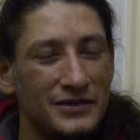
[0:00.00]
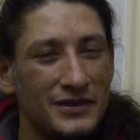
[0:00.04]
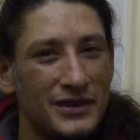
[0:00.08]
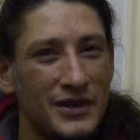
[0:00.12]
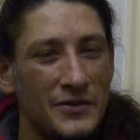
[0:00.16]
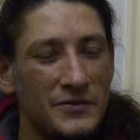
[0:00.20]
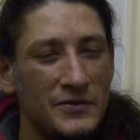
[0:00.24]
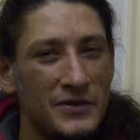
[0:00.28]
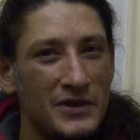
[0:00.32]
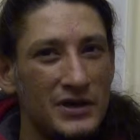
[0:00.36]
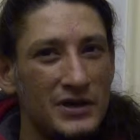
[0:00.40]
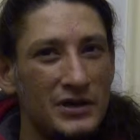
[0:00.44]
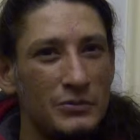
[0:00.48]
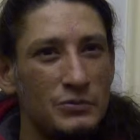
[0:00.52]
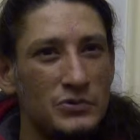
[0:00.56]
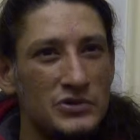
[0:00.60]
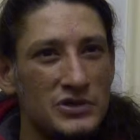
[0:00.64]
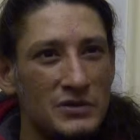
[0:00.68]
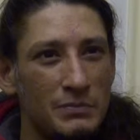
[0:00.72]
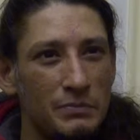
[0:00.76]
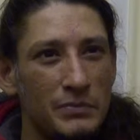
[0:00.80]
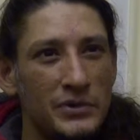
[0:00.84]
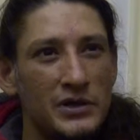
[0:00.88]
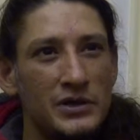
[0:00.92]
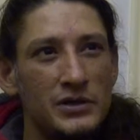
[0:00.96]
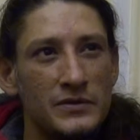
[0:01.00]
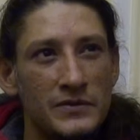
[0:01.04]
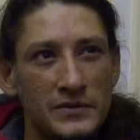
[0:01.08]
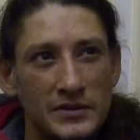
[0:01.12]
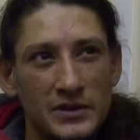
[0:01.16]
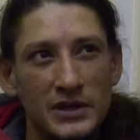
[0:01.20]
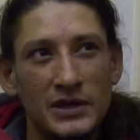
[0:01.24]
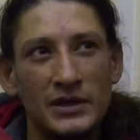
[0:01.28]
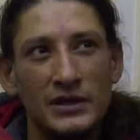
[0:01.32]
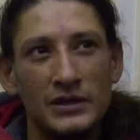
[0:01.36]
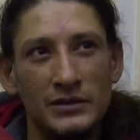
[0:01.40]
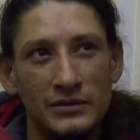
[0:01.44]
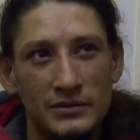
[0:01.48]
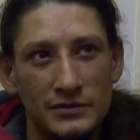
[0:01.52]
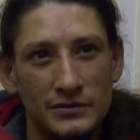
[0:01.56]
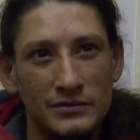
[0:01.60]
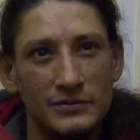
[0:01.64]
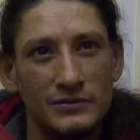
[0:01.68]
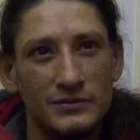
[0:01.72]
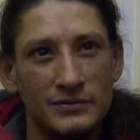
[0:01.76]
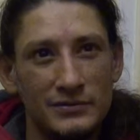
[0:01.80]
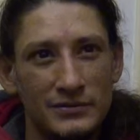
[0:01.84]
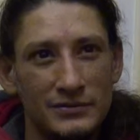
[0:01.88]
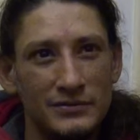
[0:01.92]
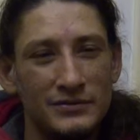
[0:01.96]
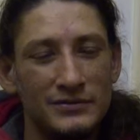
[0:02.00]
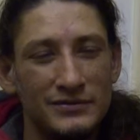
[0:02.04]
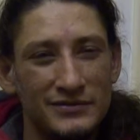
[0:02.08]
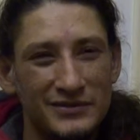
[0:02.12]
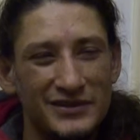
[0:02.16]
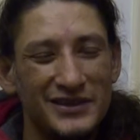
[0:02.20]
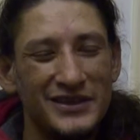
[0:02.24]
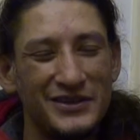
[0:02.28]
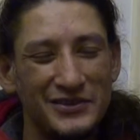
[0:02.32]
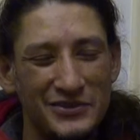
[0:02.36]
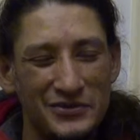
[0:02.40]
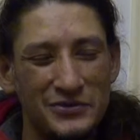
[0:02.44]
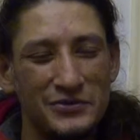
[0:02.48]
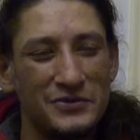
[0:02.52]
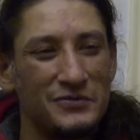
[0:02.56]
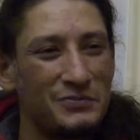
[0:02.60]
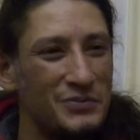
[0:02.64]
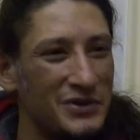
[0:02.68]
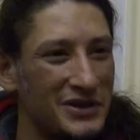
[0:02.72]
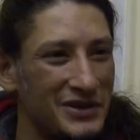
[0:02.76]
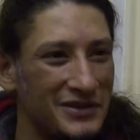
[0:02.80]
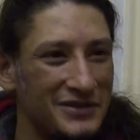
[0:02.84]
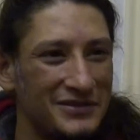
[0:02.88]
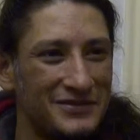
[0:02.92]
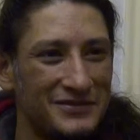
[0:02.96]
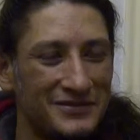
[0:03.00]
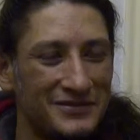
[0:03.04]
I think it was a birthday. Yeah, it could have been.